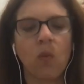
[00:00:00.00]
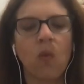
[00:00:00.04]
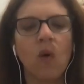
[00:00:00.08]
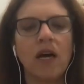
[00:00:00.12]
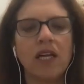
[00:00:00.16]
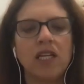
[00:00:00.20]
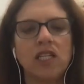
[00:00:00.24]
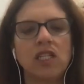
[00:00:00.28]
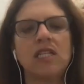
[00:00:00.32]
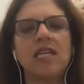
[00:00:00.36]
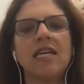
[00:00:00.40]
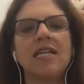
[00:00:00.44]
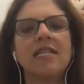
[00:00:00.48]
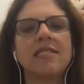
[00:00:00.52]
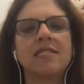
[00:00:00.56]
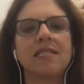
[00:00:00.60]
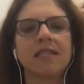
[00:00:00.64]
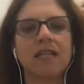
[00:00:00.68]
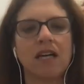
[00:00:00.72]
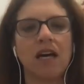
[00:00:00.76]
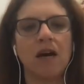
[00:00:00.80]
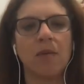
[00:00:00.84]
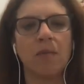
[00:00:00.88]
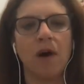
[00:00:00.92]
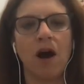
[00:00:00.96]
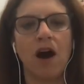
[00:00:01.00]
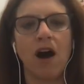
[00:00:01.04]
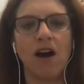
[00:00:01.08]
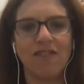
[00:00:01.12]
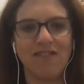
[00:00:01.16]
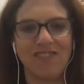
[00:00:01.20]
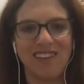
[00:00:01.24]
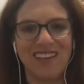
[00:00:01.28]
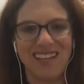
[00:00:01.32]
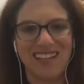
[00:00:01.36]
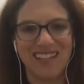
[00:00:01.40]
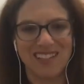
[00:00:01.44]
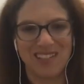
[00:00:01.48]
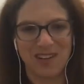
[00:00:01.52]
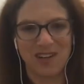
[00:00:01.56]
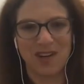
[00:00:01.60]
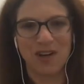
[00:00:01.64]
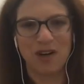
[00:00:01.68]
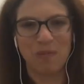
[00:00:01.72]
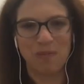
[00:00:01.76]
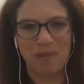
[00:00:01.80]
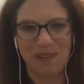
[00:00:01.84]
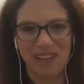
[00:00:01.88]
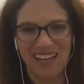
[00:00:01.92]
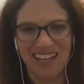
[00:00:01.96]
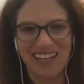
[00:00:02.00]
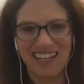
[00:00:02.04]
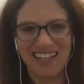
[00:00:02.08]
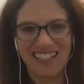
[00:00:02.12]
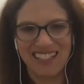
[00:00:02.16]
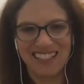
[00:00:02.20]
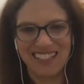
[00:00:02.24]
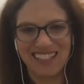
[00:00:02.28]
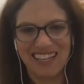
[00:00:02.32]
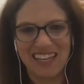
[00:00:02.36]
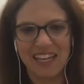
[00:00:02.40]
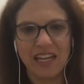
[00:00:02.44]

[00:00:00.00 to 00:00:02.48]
what needs to come off of his or her plate